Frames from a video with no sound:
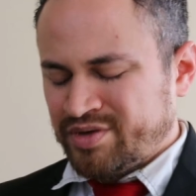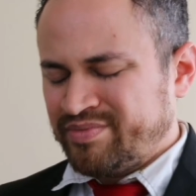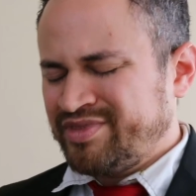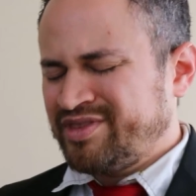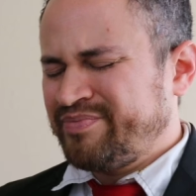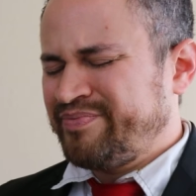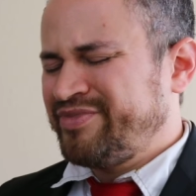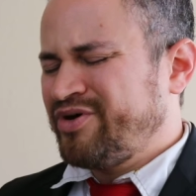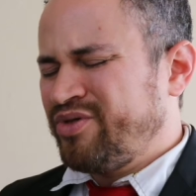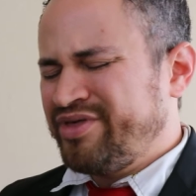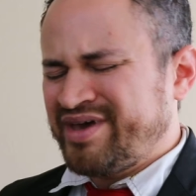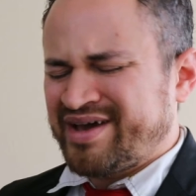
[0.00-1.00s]
The
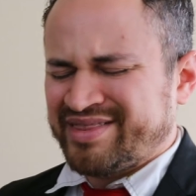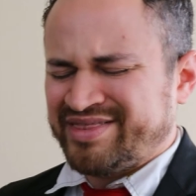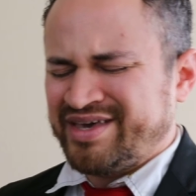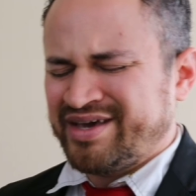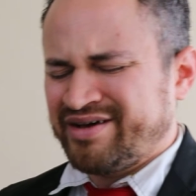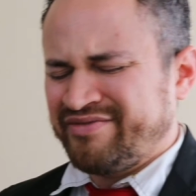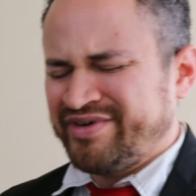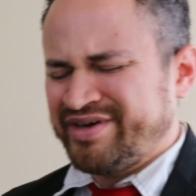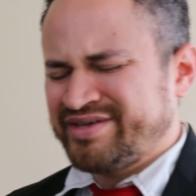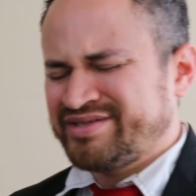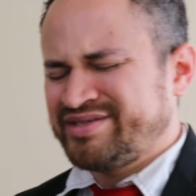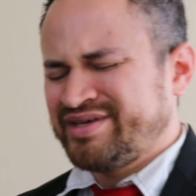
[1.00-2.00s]
only thing I could think of
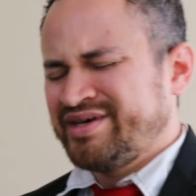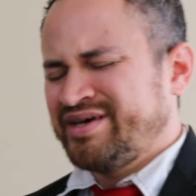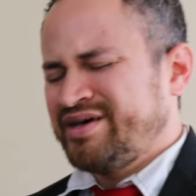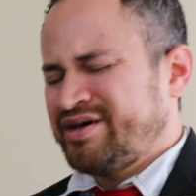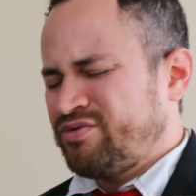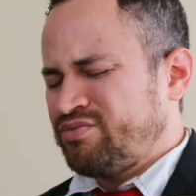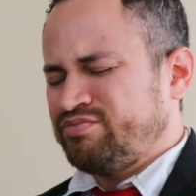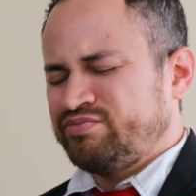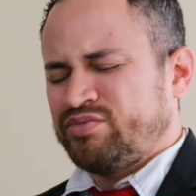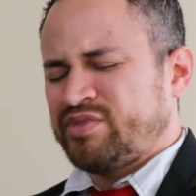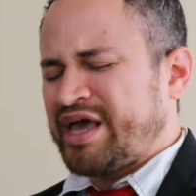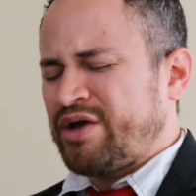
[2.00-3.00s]
is
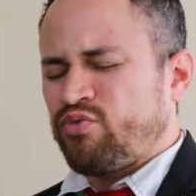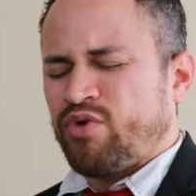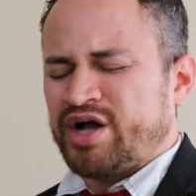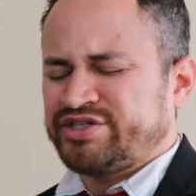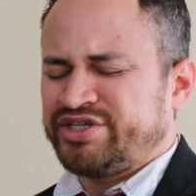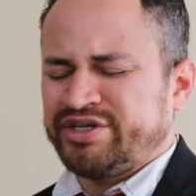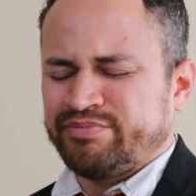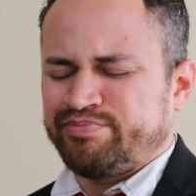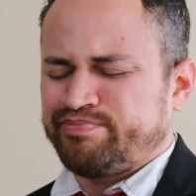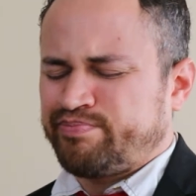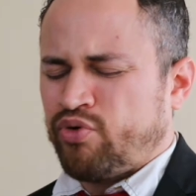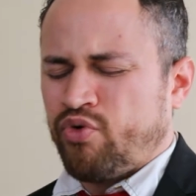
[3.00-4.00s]
watching
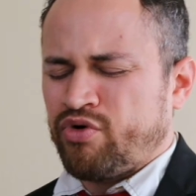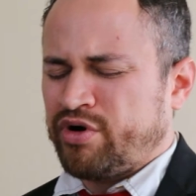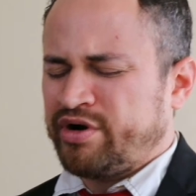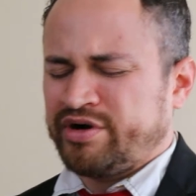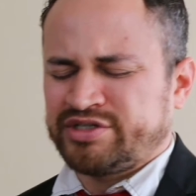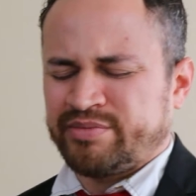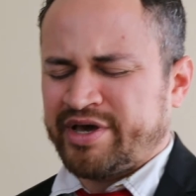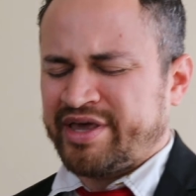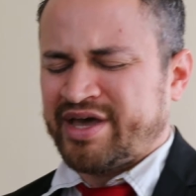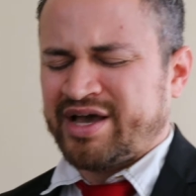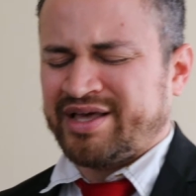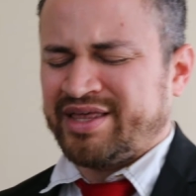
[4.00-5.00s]
porn or something
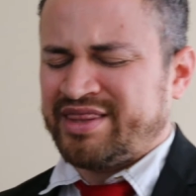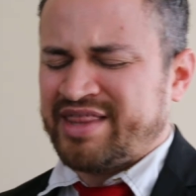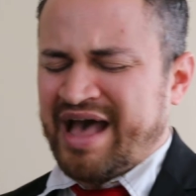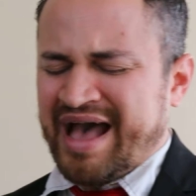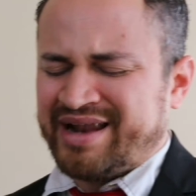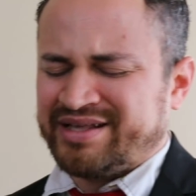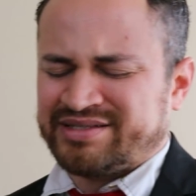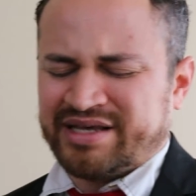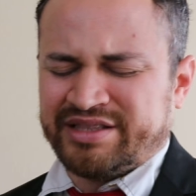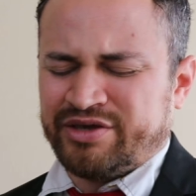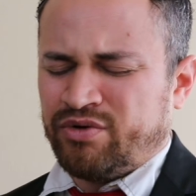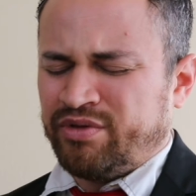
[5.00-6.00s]
like that. That is
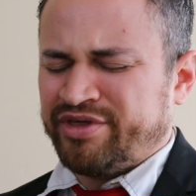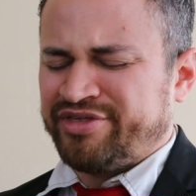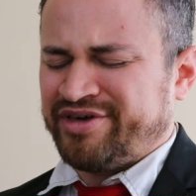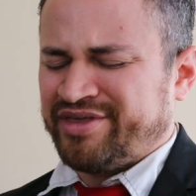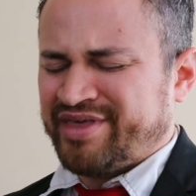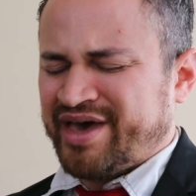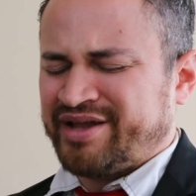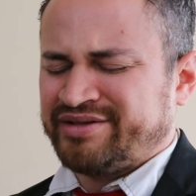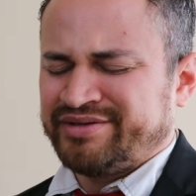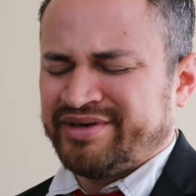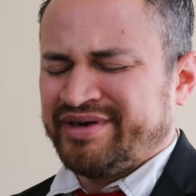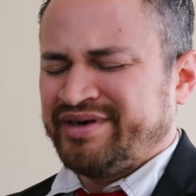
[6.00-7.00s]
the only thing that
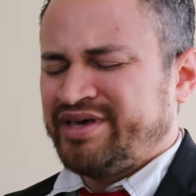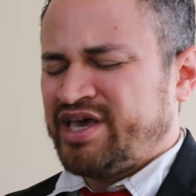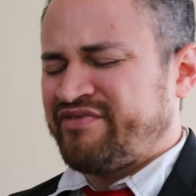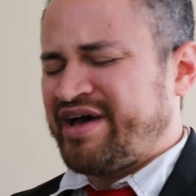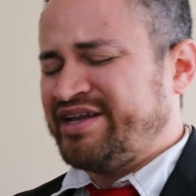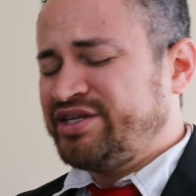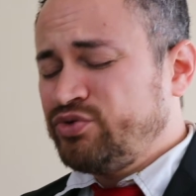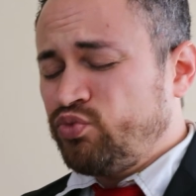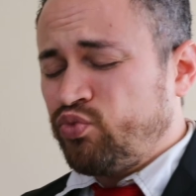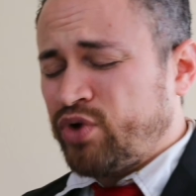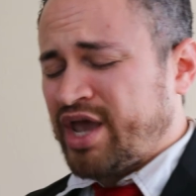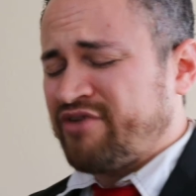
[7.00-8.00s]

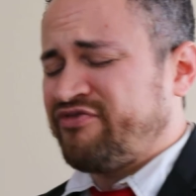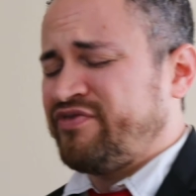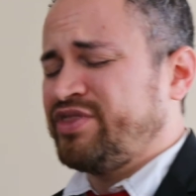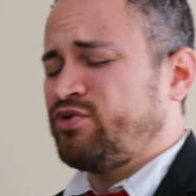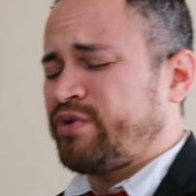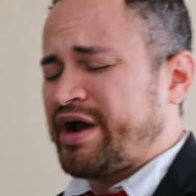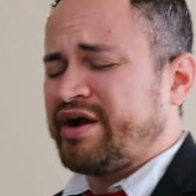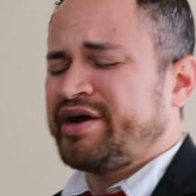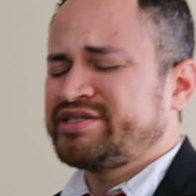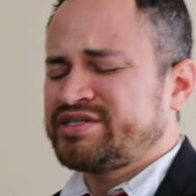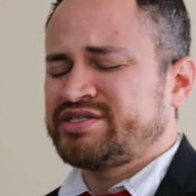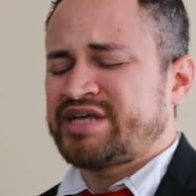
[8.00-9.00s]
if in the rare
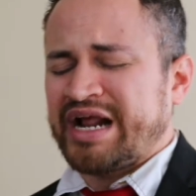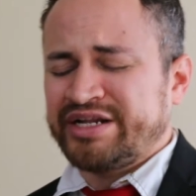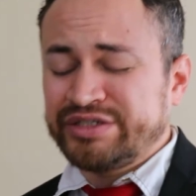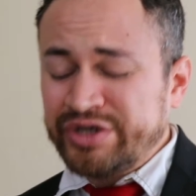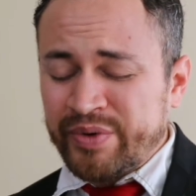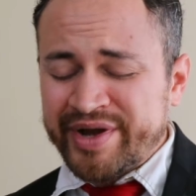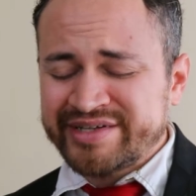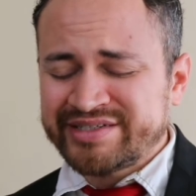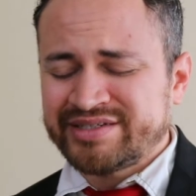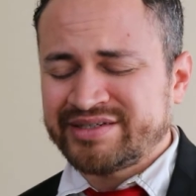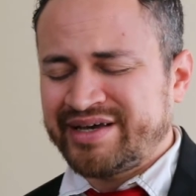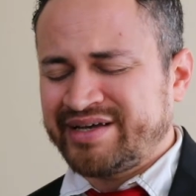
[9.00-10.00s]
instance that I do
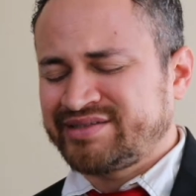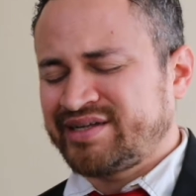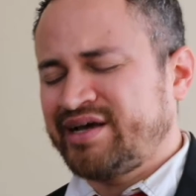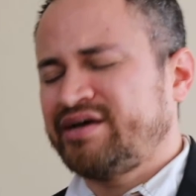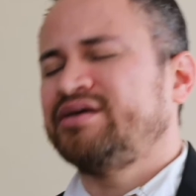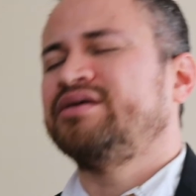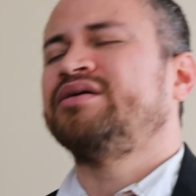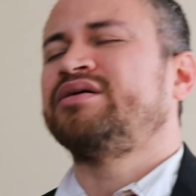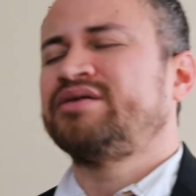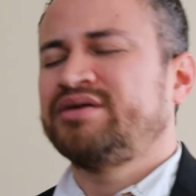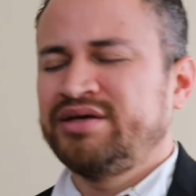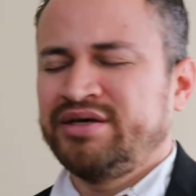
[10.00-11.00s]
it, it's I
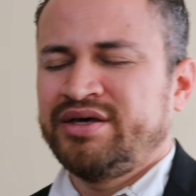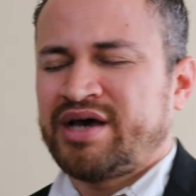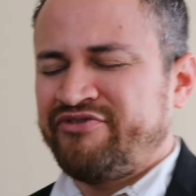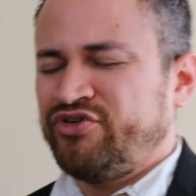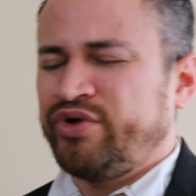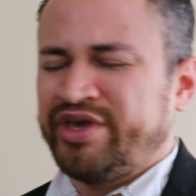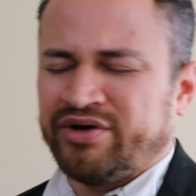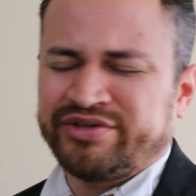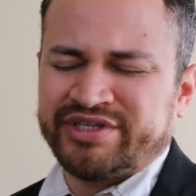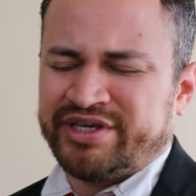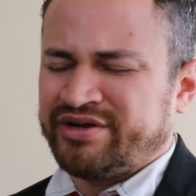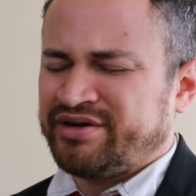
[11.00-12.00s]
feel
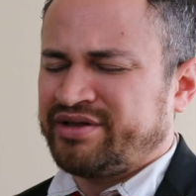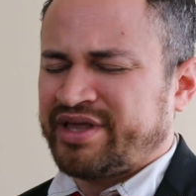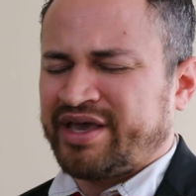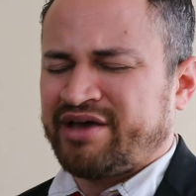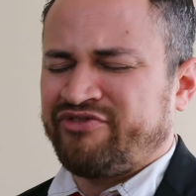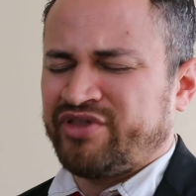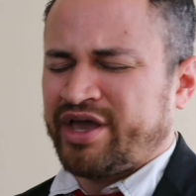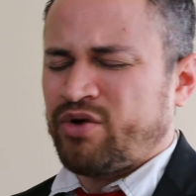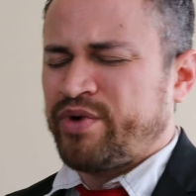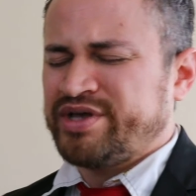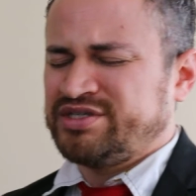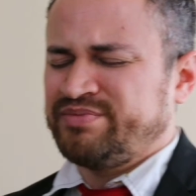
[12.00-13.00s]
guilty or I feel like
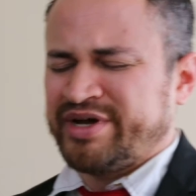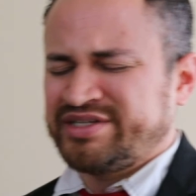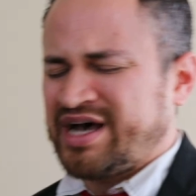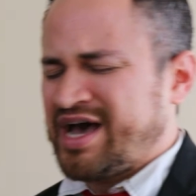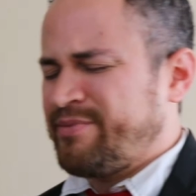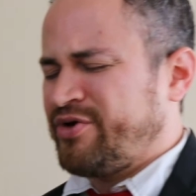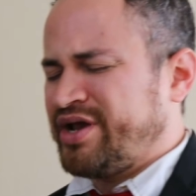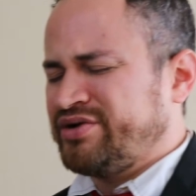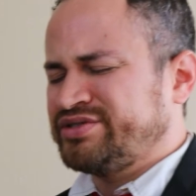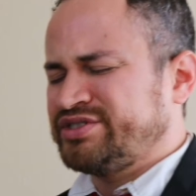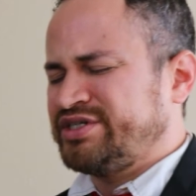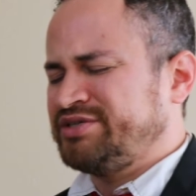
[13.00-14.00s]
I'm wasting my time or
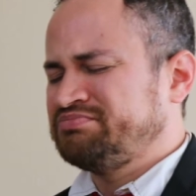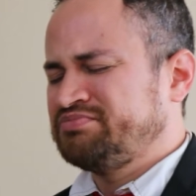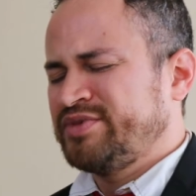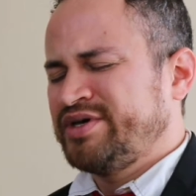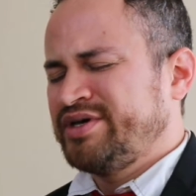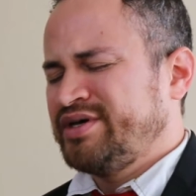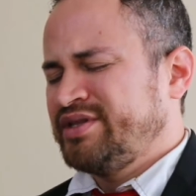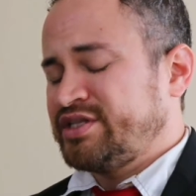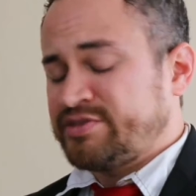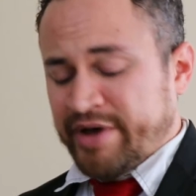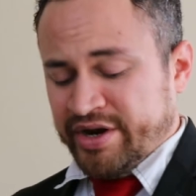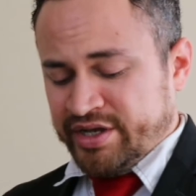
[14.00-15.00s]
energy.
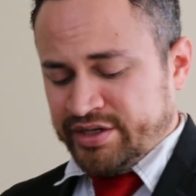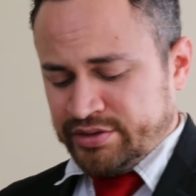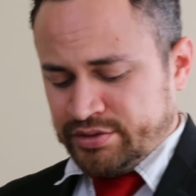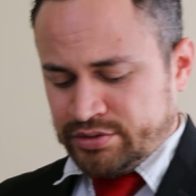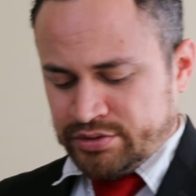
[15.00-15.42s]
That's about it.